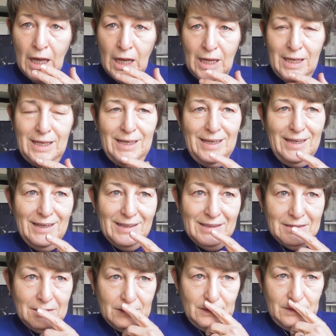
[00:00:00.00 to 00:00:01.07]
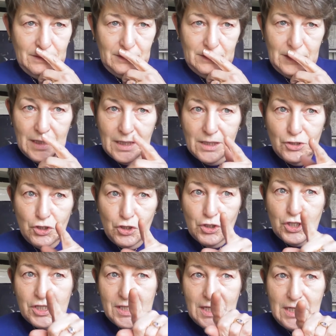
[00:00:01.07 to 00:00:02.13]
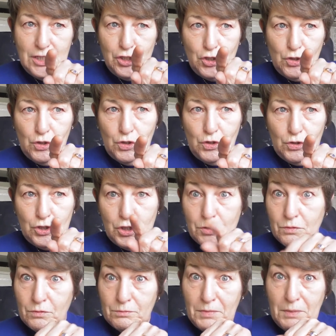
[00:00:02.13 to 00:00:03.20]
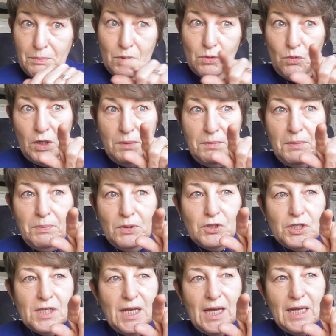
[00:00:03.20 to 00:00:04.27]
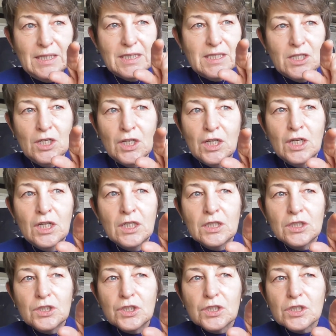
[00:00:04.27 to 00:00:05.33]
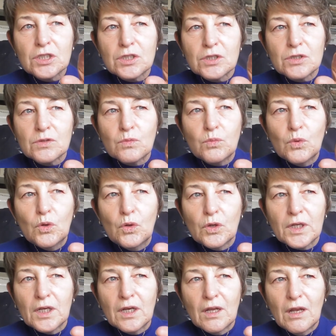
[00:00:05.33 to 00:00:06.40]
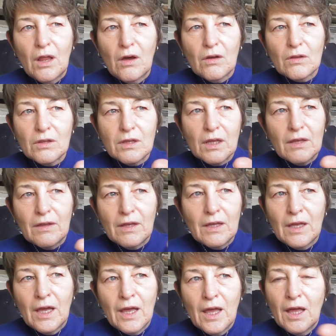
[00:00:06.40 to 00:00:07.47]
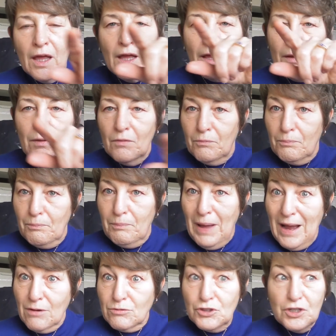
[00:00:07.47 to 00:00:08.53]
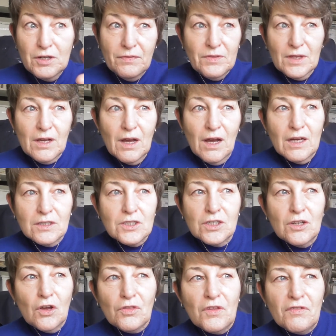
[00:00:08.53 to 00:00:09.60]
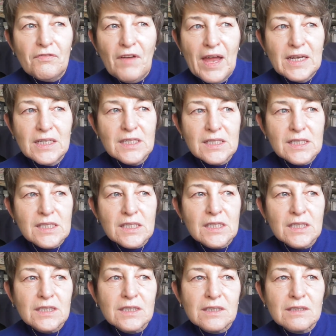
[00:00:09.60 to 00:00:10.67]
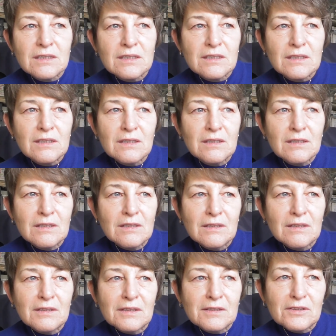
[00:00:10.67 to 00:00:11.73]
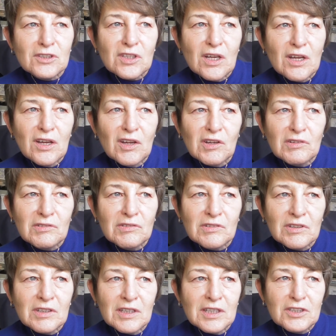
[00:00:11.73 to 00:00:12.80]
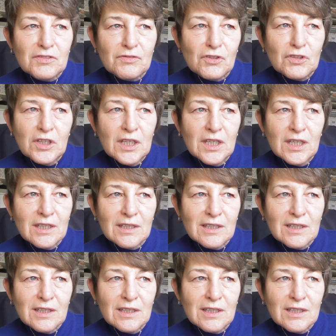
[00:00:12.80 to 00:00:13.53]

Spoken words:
I can just see George, one of my pussycats, just walking along the boundary of the garden on the fence. So it's funny.